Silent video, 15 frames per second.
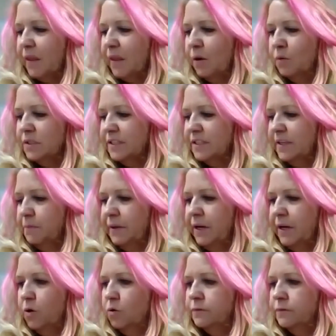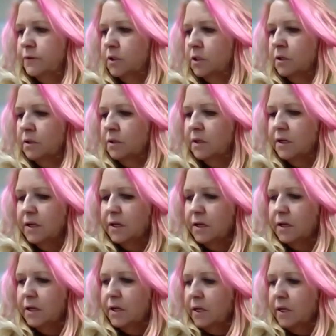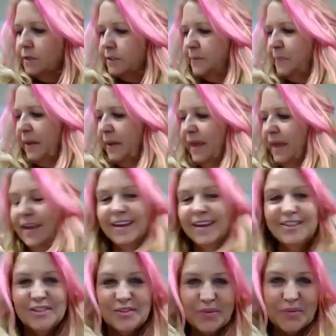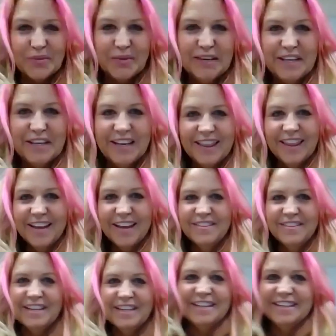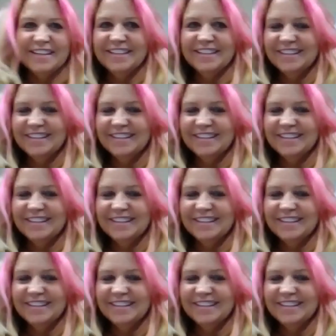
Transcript: We're skipping over to page 311.